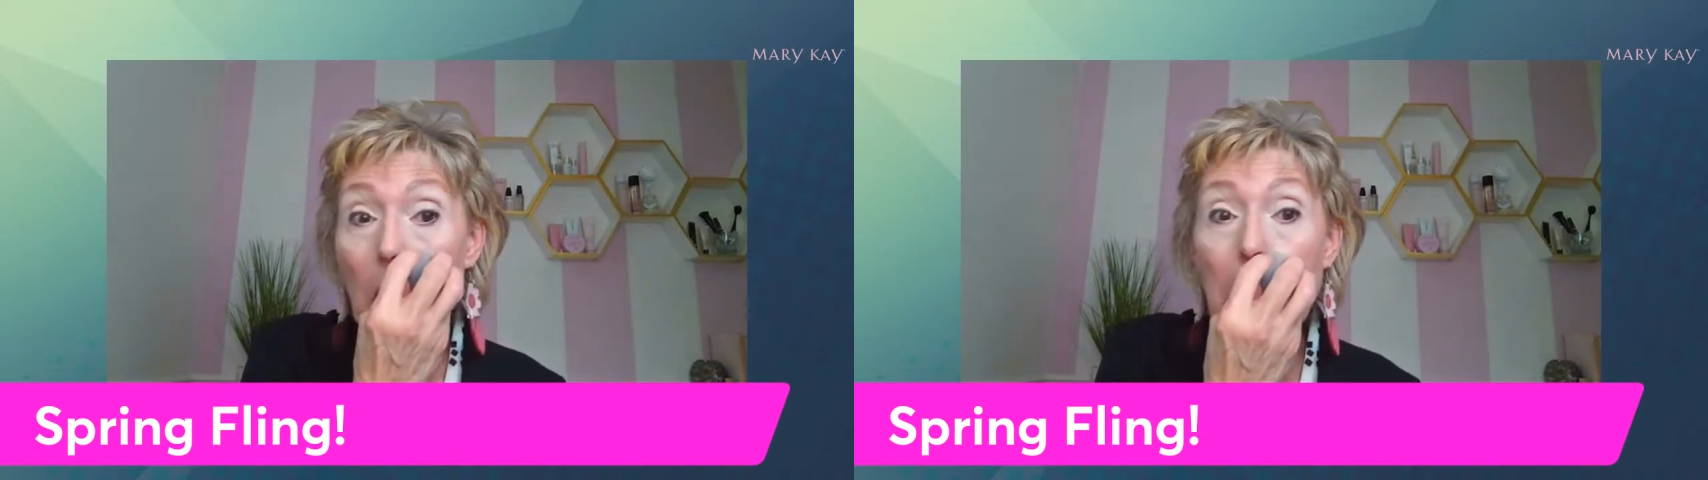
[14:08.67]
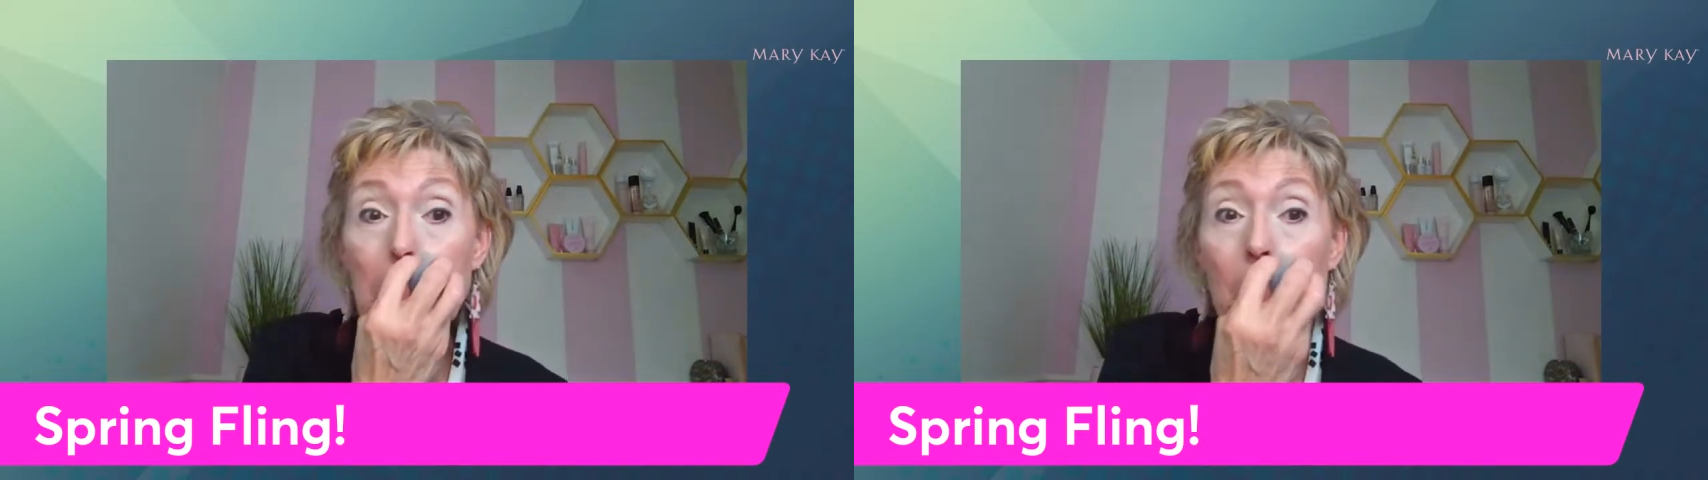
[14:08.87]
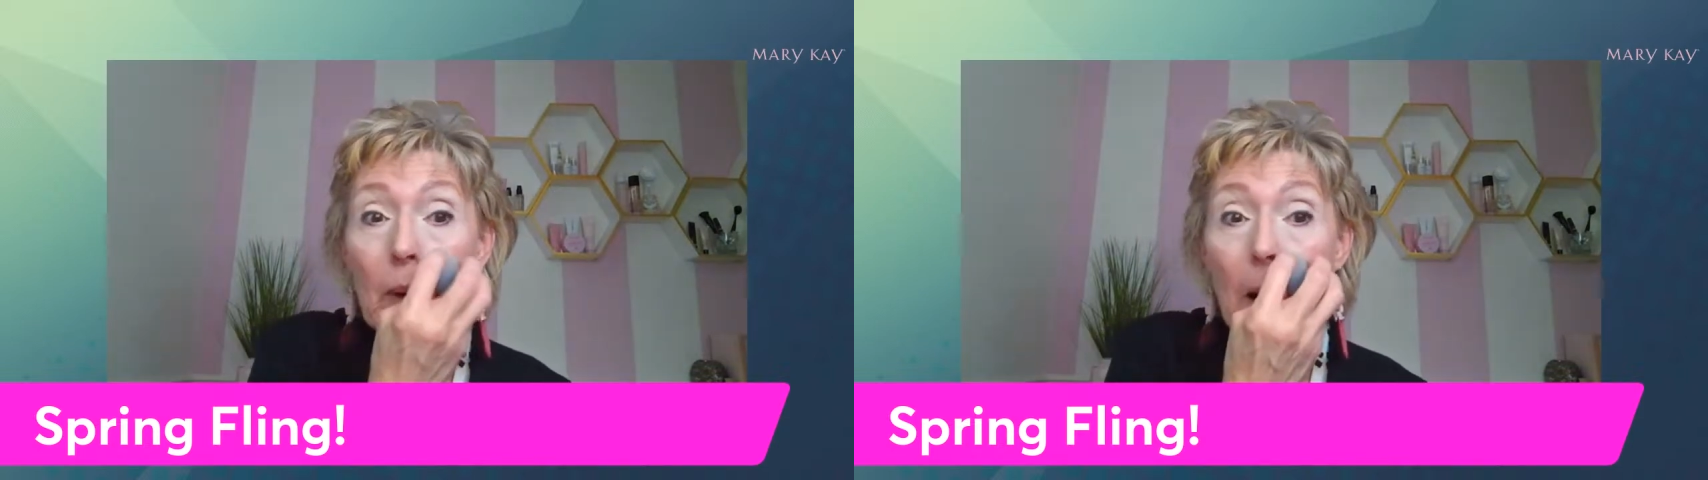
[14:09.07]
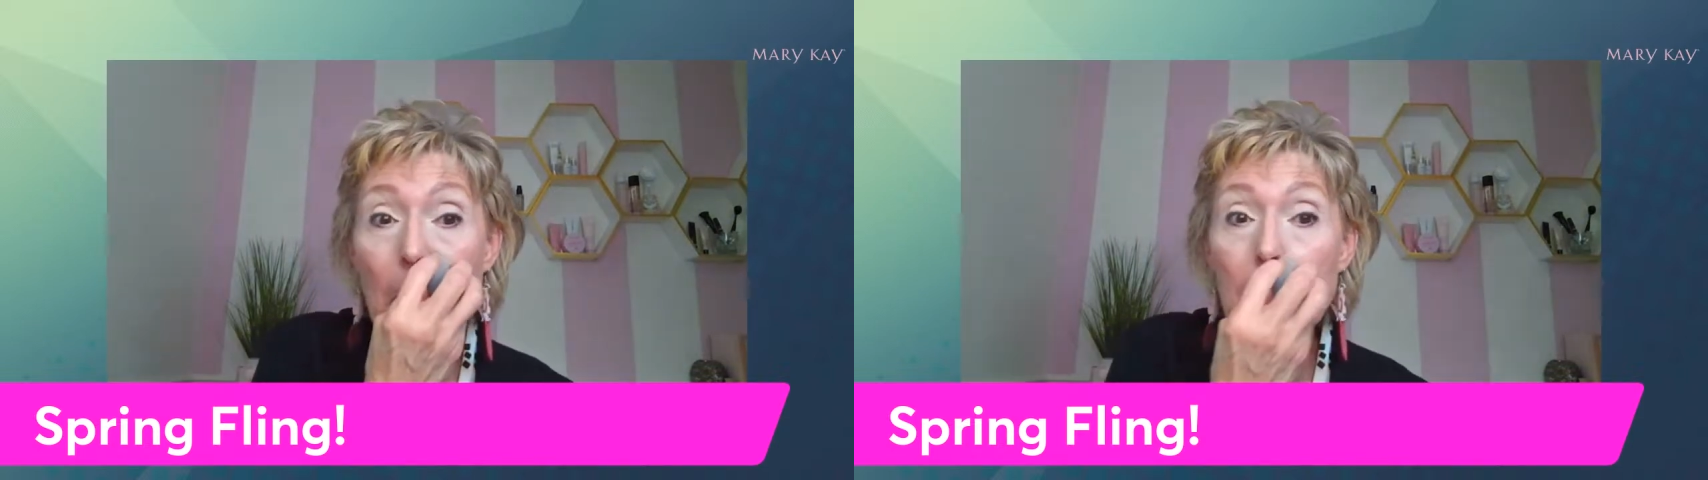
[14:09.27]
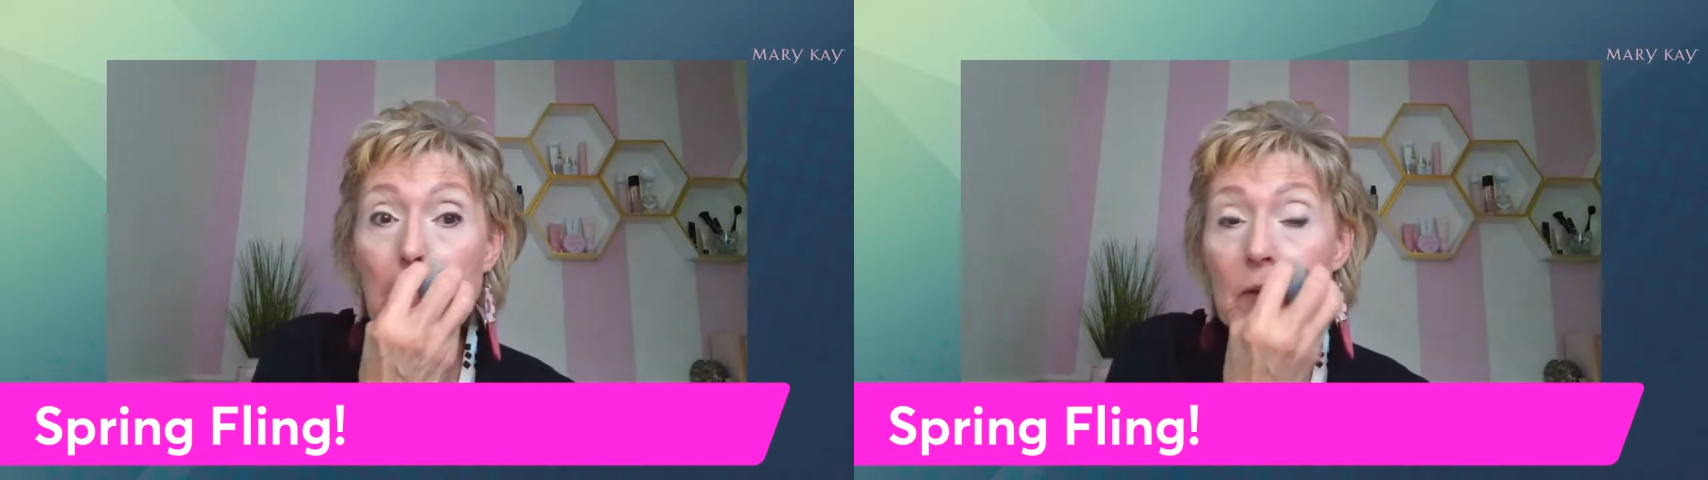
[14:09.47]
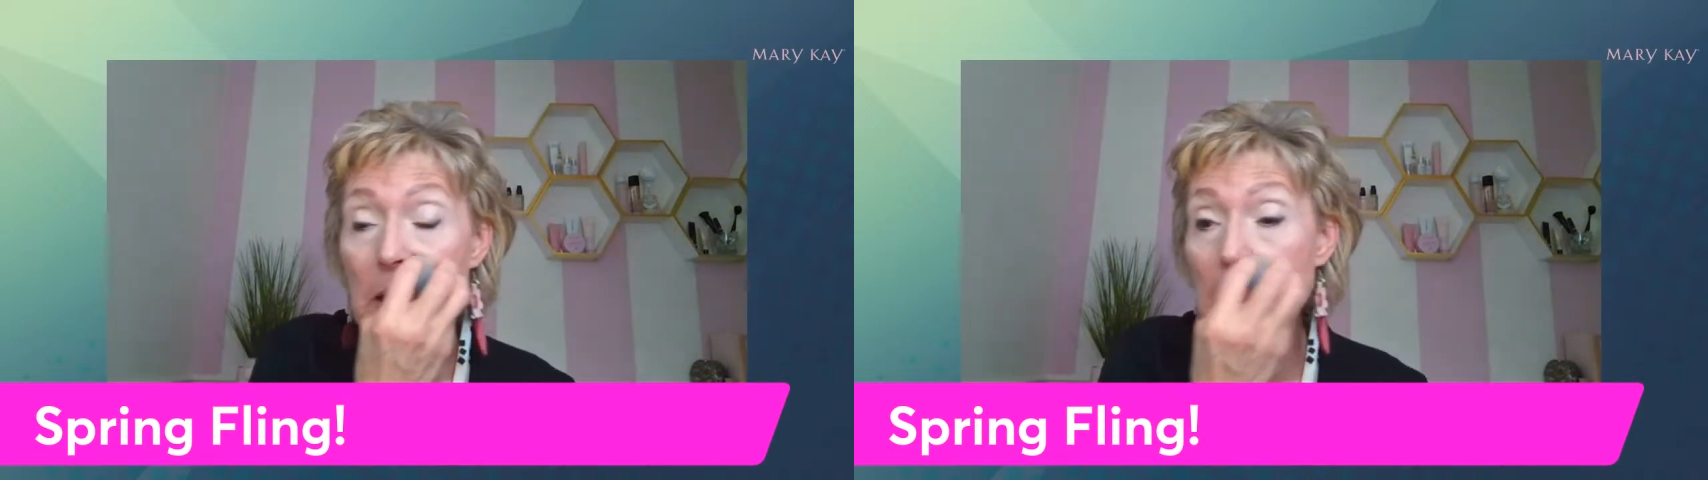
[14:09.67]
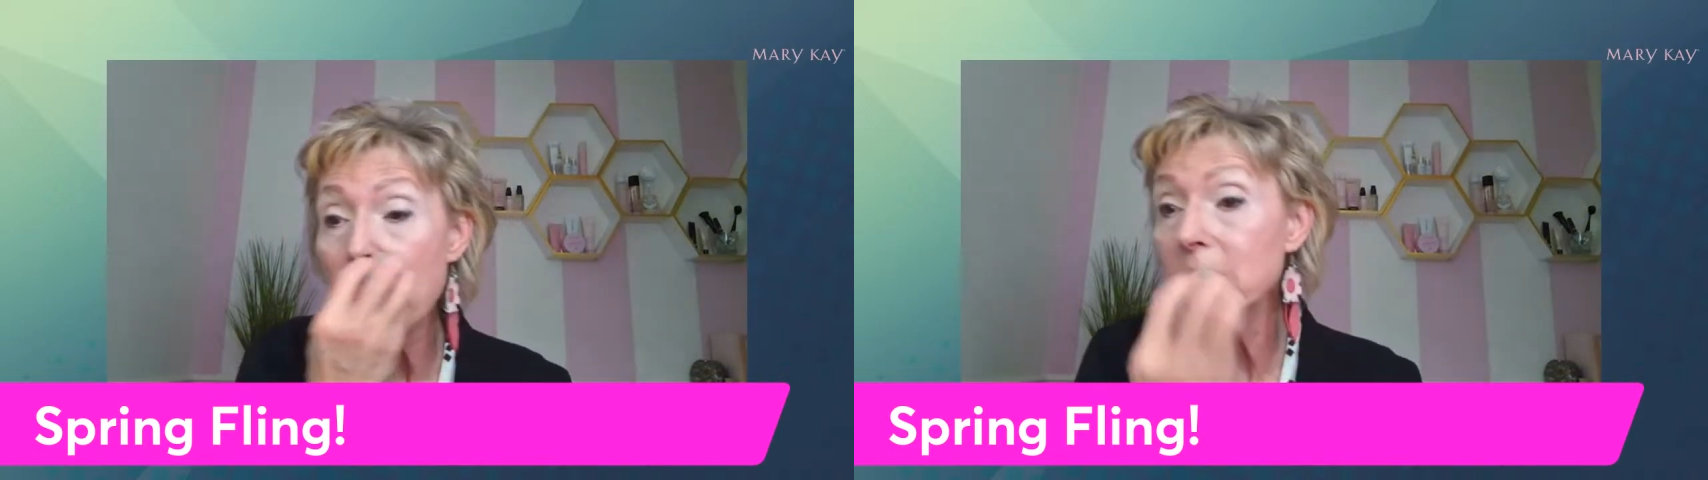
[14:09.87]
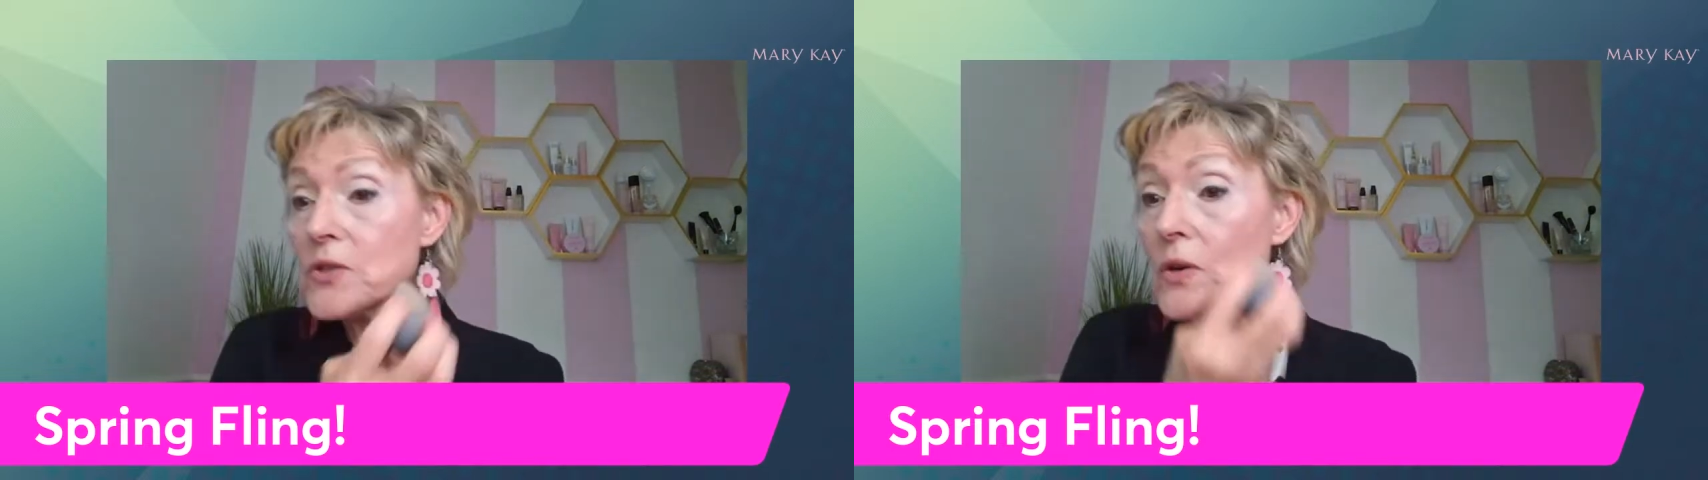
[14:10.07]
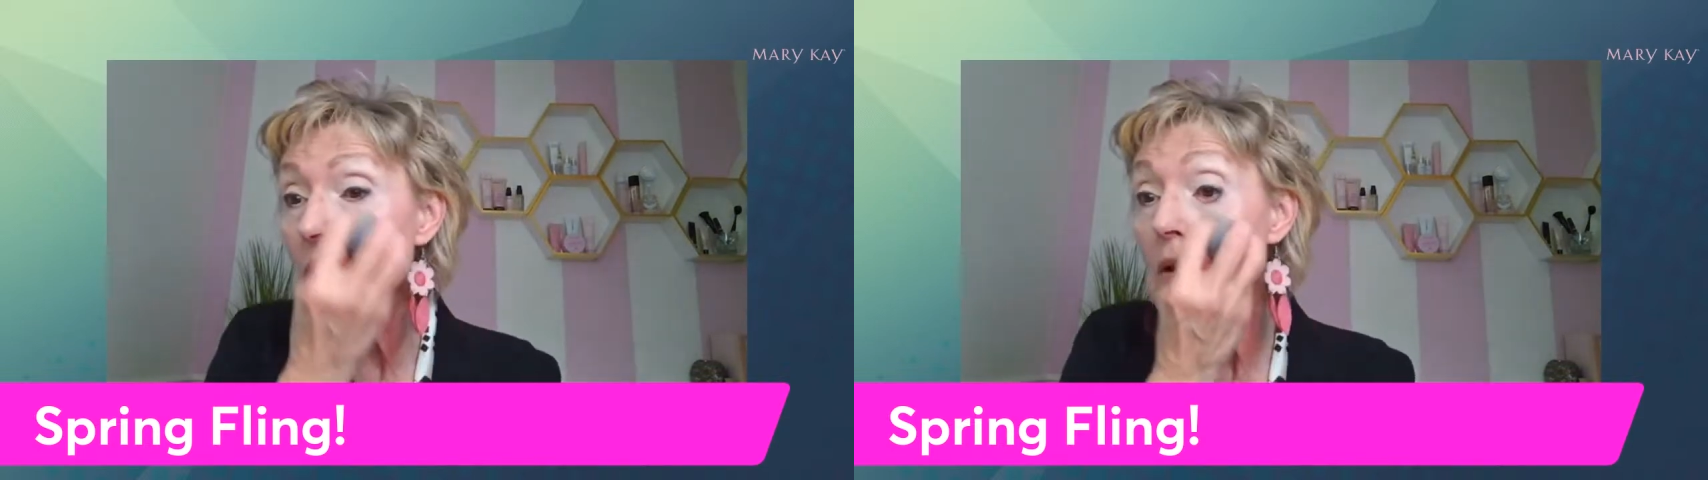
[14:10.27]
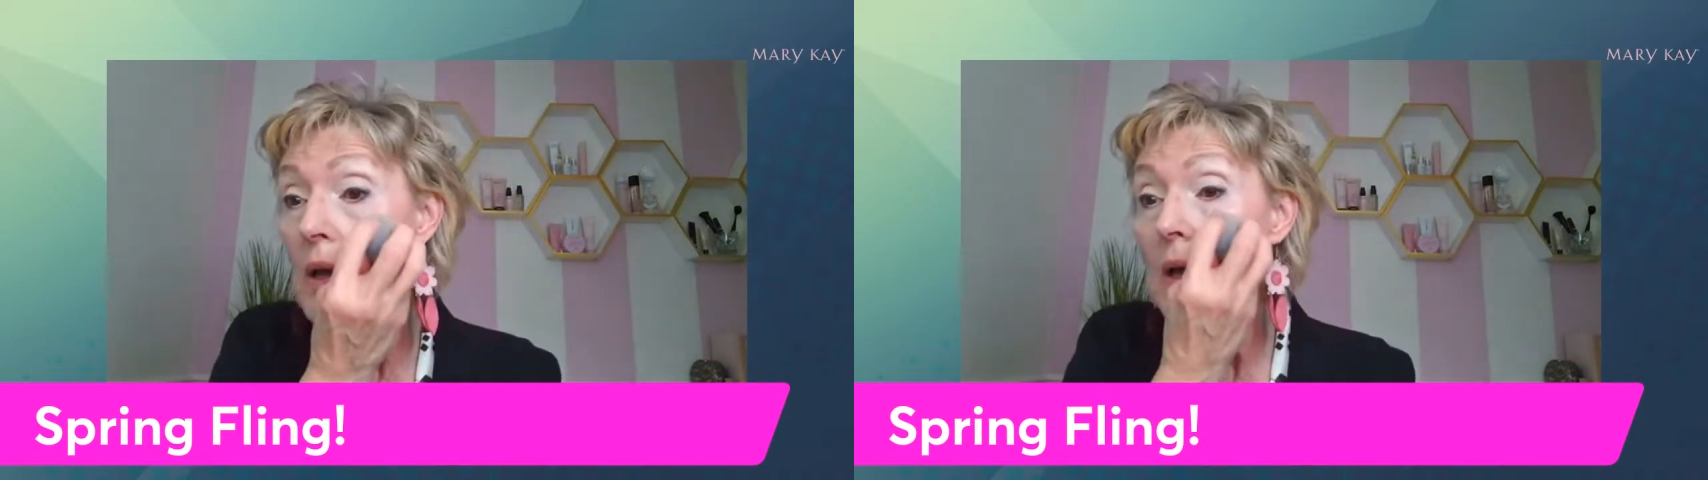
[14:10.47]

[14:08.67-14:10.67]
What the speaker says: and around the nostril